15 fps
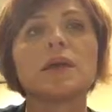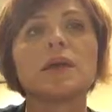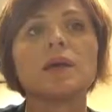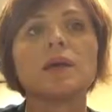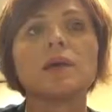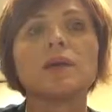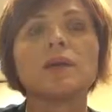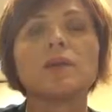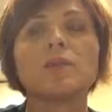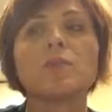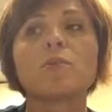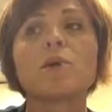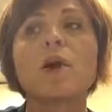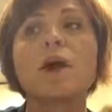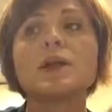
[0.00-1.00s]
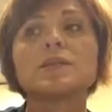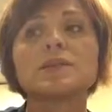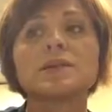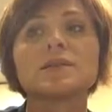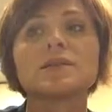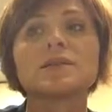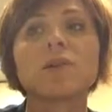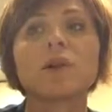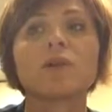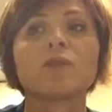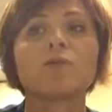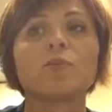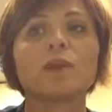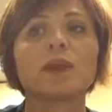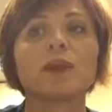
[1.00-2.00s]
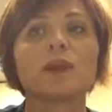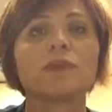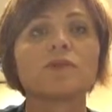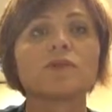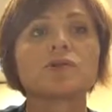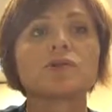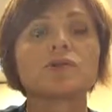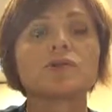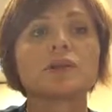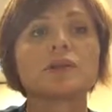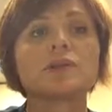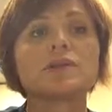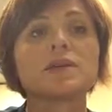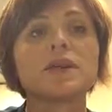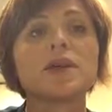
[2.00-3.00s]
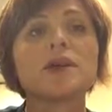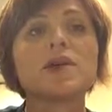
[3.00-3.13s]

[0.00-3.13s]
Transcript: in the process part of planning for students,